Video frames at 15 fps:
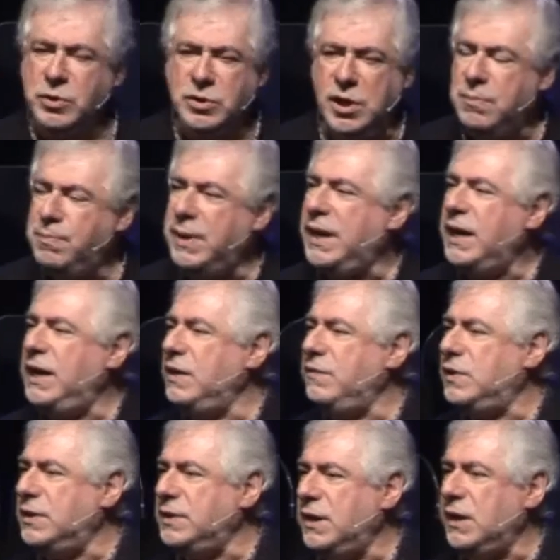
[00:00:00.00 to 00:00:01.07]
don't behave
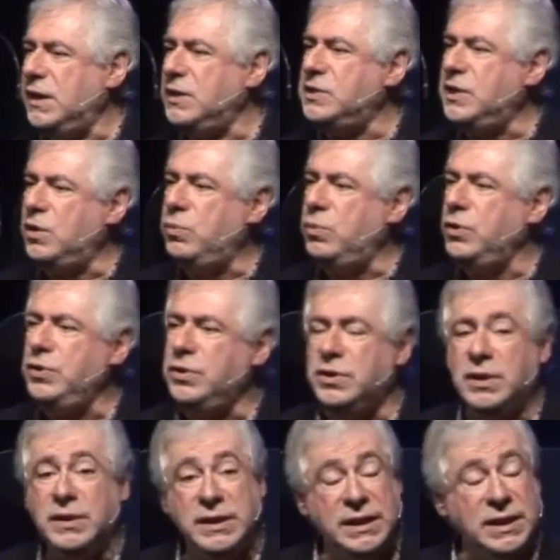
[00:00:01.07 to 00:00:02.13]
like that unless they're wounded
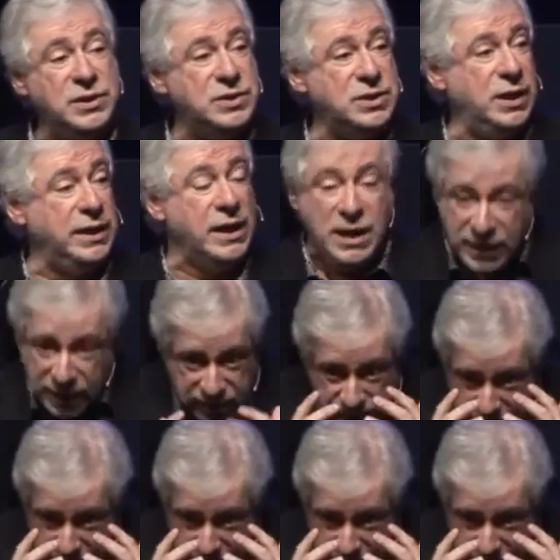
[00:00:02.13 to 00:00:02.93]
on the inside. And